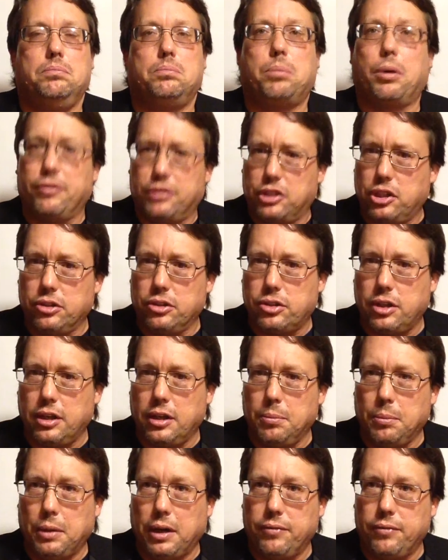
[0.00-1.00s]

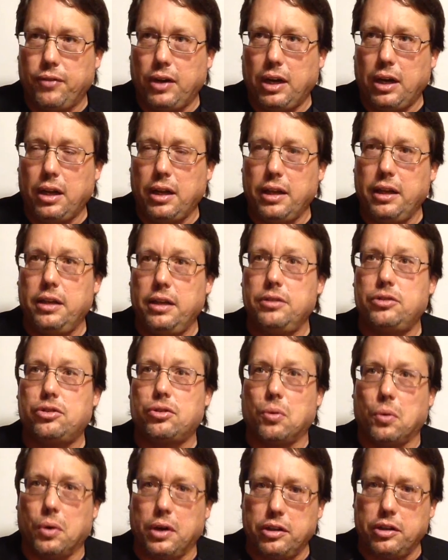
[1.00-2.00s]
persisting in my folly,
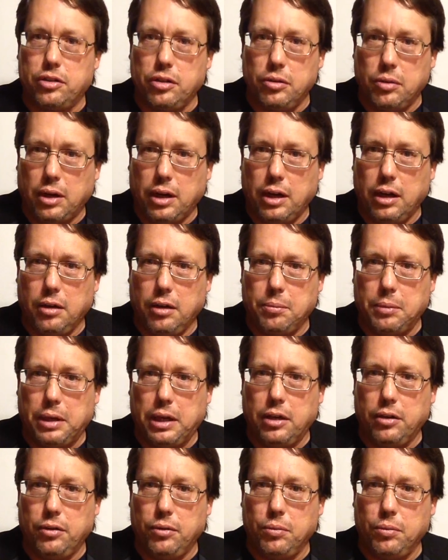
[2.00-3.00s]
soaring too high on
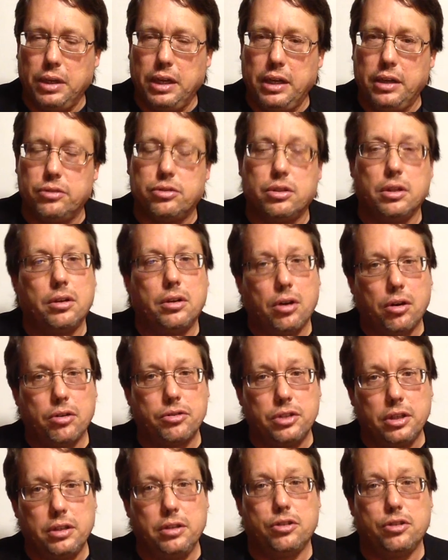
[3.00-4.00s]
my own wings, and
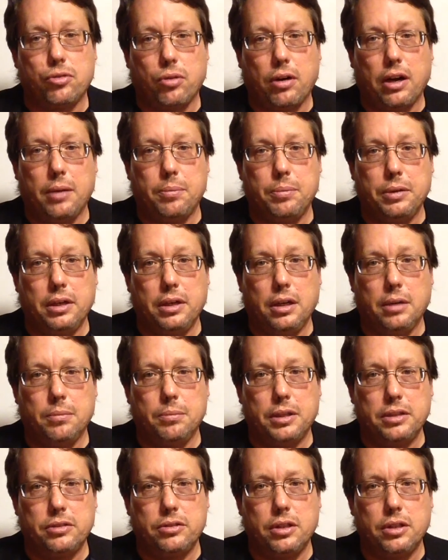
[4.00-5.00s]
cursing the trap and not
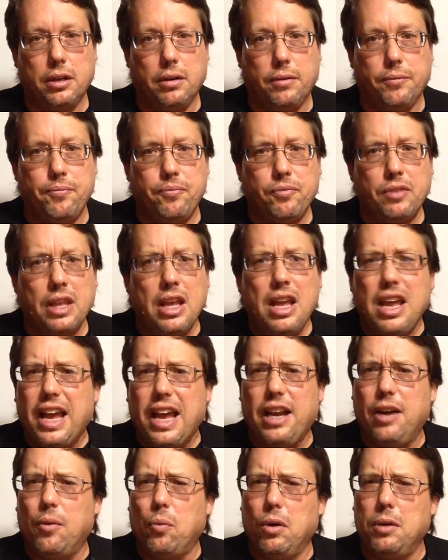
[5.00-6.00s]
myself.
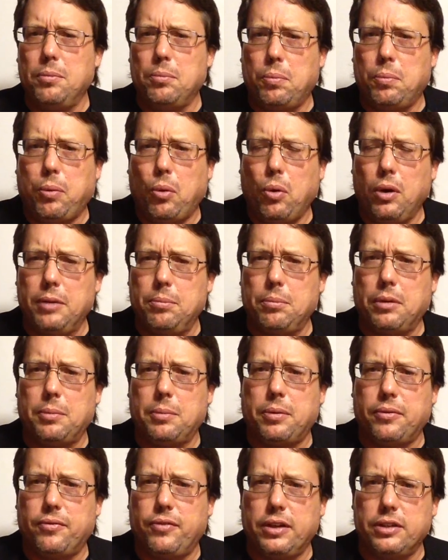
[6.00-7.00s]
And at one point, my
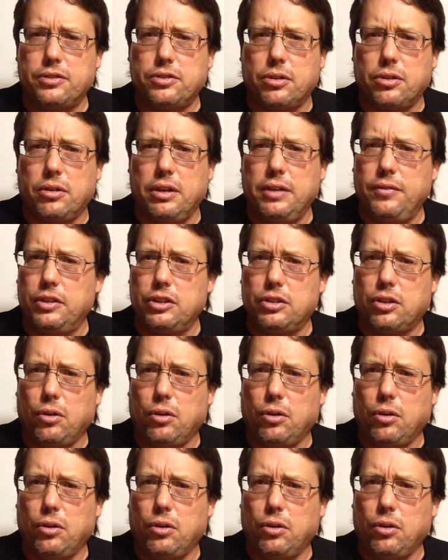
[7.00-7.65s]
professor even